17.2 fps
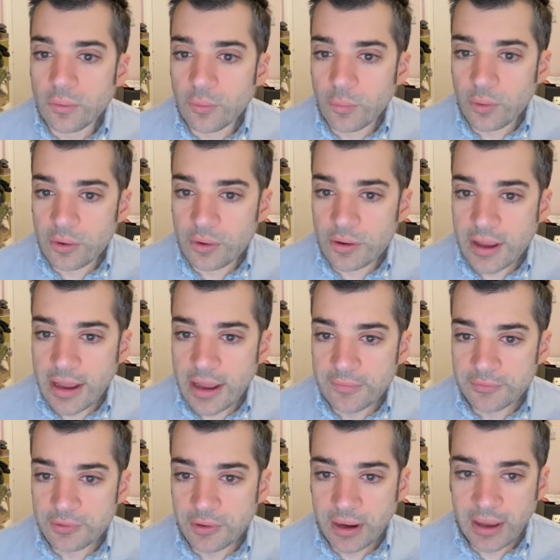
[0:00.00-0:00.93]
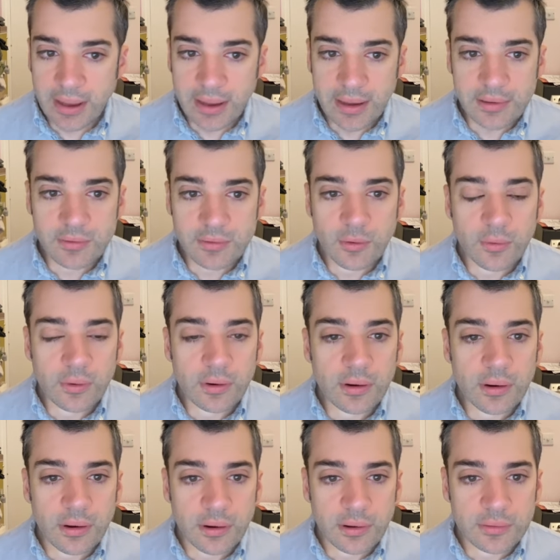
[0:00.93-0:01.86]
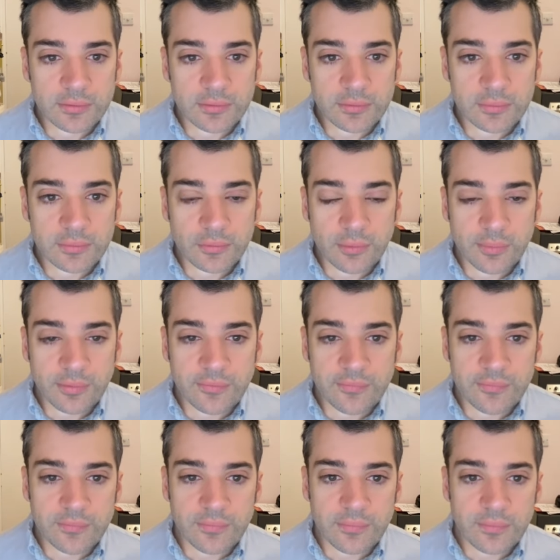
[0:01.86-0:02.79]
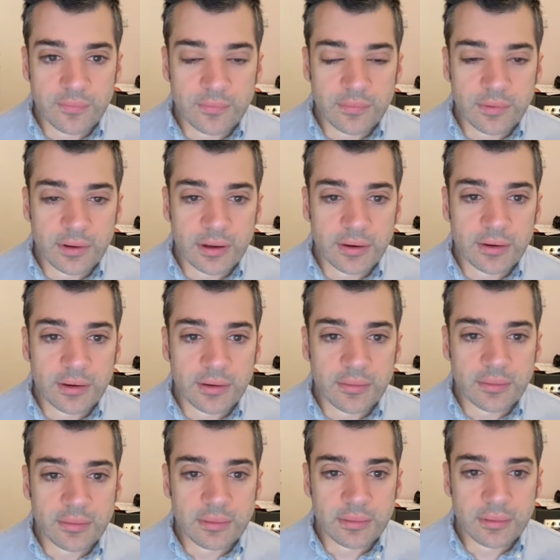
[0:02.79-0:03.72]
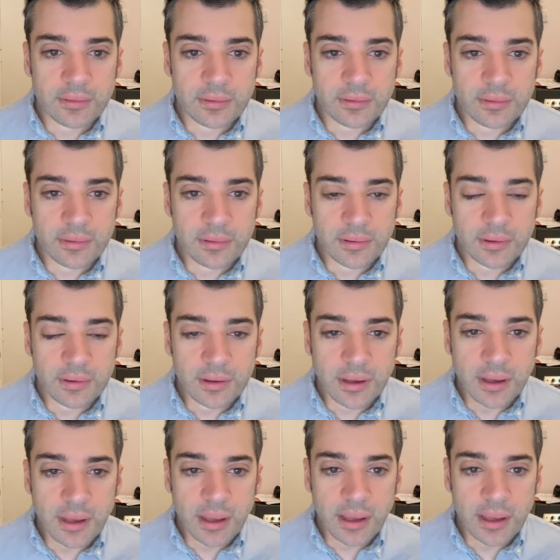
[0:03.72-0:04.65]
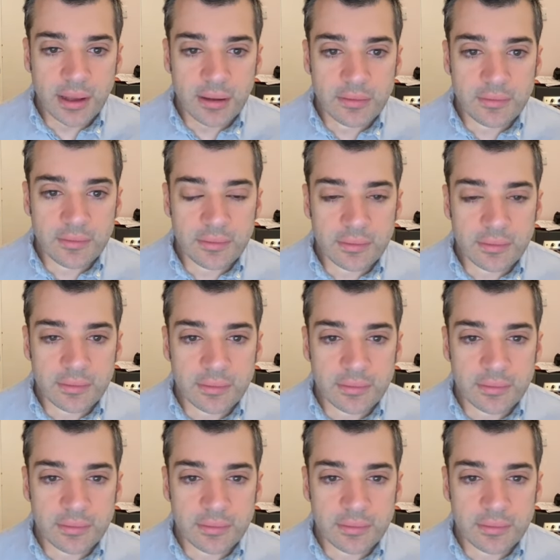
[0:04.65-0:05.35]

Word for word: Word after head or heart. Well, if, I know Head